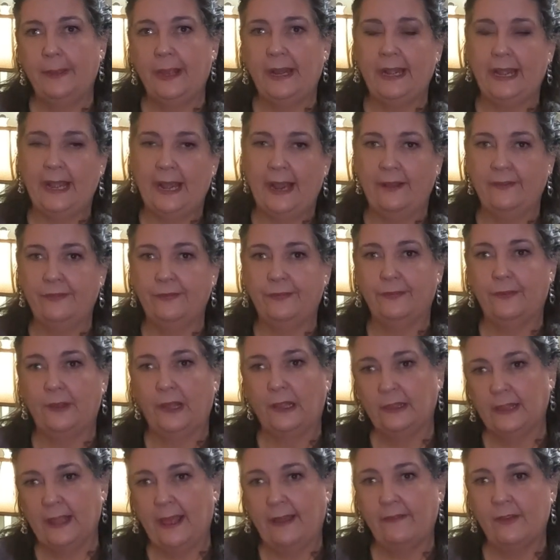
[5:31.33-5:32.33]
at
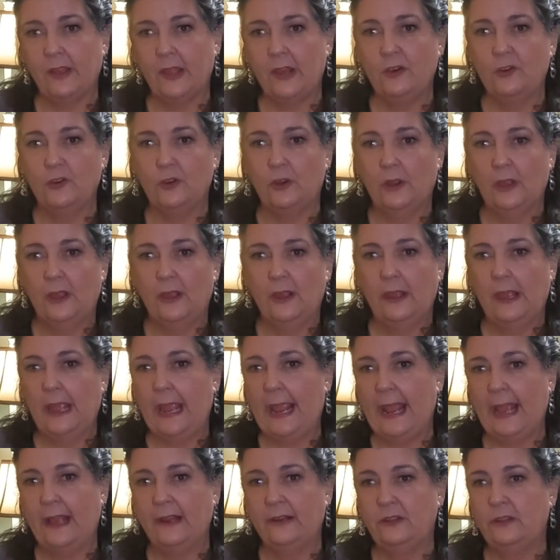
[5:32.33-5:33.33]
f11
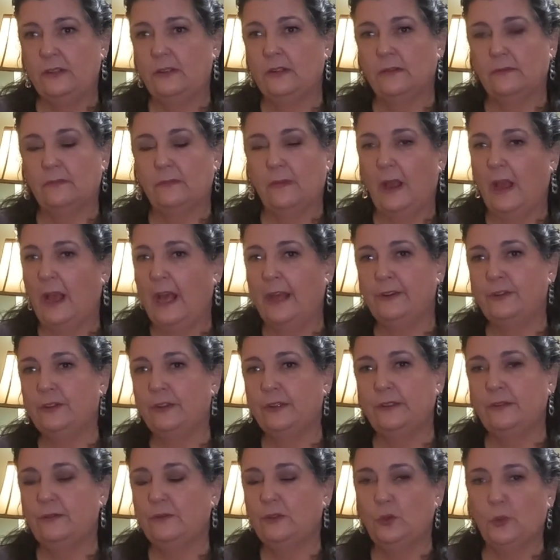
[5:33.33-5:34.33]
and
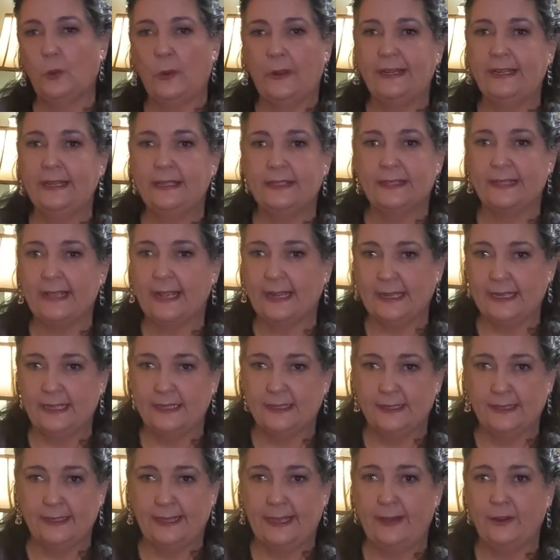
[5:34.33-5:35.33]
120
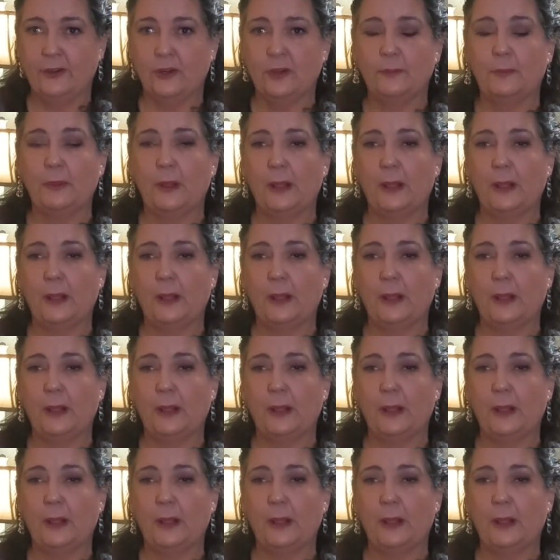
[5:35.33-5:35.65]
seconds later,